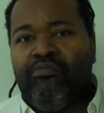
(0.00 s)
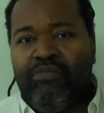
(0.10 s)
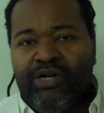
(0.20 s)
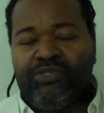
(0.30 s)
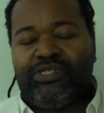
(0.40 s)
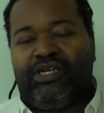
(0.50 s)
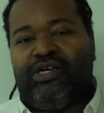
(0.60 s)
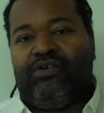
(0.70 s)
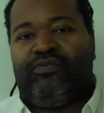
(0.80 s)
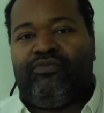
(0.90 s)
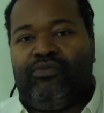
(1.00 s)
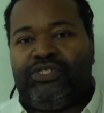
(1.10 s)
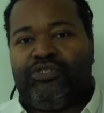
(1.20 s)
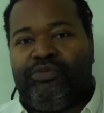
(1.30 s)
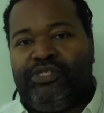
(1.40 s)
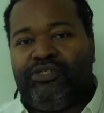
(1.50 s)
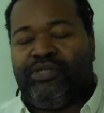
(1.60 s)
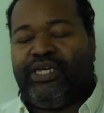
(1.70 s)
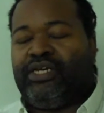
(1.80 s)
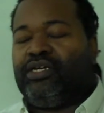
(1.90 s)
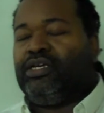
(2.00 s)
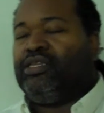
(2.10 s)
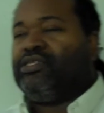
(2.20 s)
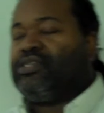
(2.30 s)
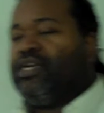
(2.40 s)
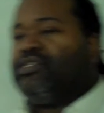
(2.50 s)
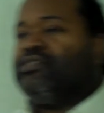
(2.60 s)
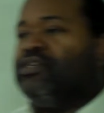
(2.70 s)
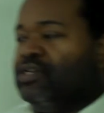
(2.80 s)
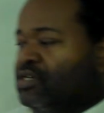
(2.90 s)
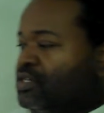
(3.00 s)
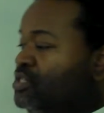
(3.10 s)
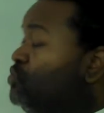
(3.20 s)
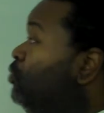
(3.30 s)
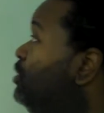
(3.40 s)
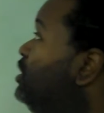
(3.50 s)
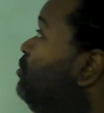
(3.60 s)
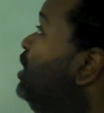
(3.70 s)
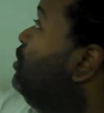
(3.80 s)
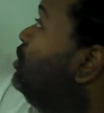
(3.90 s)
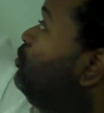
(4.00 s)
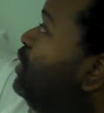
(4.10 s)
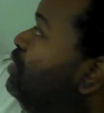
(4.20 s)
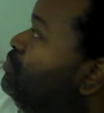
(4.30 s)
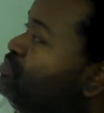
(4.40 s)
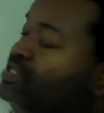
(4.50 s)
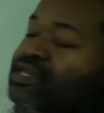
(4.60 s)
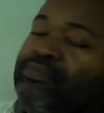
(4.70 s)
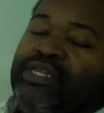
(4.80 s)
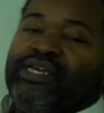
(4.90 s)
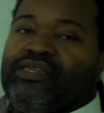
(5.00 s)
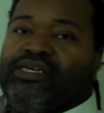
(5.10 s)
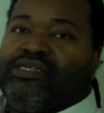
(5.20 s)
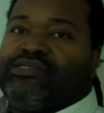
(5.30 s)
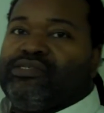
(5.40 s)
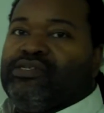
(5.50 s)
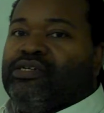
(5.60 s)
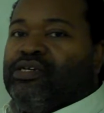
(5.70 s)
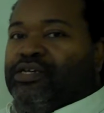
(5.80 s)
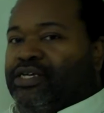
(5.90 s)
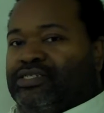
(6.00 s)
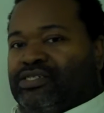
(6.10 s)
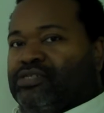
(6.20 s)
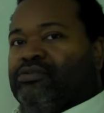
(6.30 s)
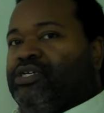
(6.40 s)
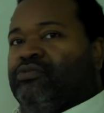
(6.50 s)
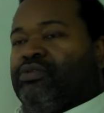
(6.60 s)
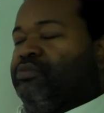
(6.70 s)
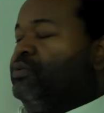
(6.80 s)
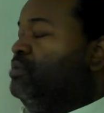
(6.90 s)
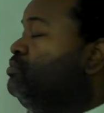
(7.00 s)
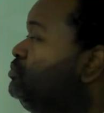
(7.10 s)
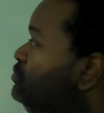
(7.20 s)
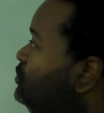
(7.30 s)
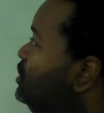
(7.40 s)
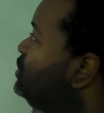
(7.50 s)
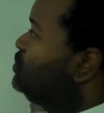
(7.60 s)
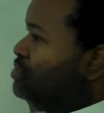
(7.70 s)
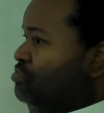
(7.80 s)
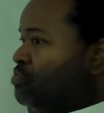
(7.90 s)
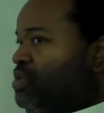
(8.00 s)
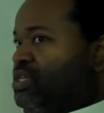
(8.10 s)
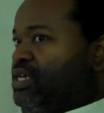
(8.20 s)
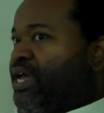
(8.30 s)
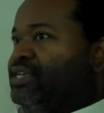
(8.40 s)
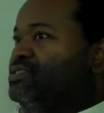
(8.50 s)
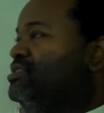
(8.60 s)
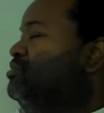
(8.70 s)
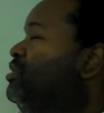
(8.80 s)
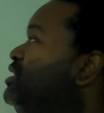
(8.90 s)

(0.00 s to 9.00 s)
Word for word: Most of what you'll be doing in this case is worrying about a problem set up like this. It's still equilibrium just with acids